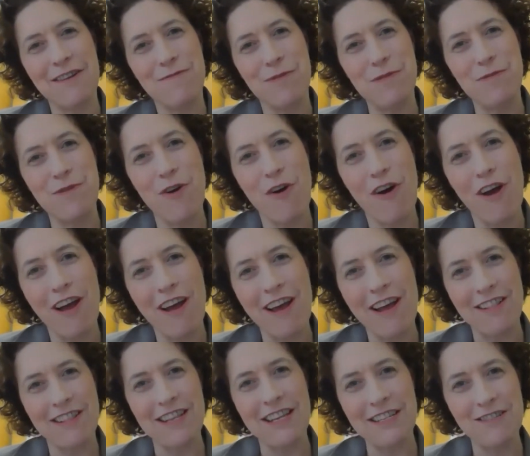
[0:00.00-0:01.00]
we've got
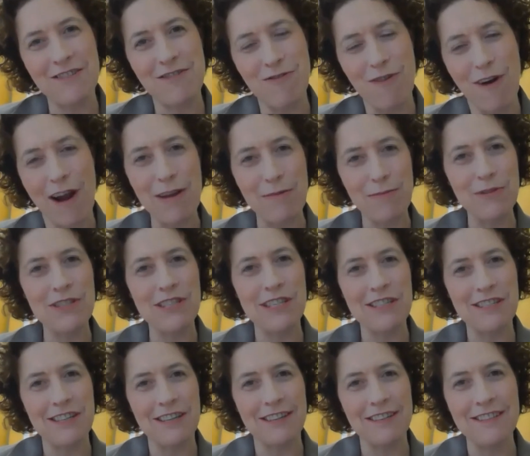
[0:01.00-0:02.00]
these great
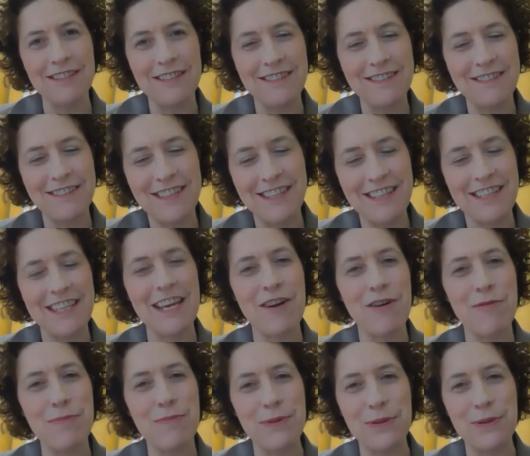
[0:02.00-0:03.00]
musicians get
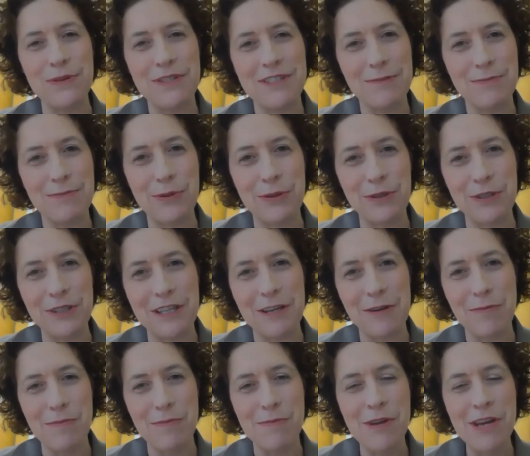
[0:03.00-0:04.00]
on board, support
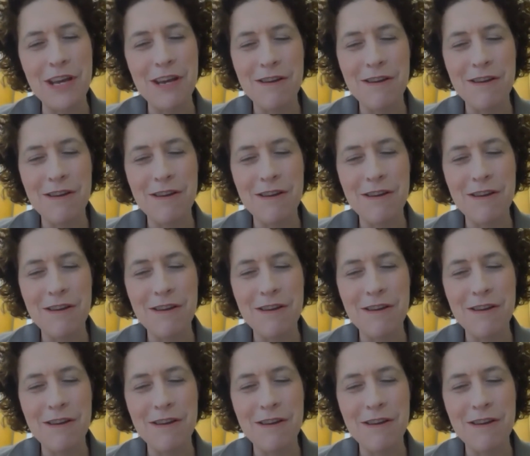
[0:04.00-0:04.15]
them.